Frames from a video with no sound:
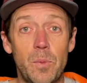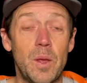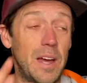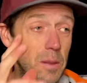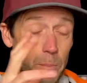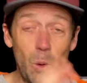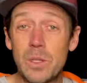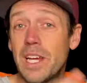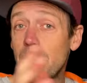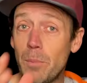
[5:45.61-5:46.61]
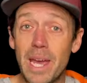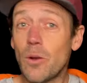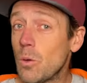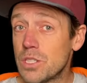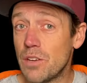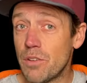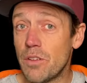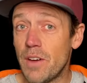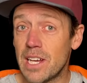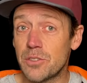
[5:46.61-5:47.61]
and the boards that are made also from the
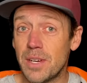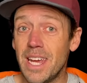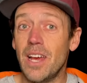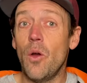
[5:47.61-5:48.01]
factory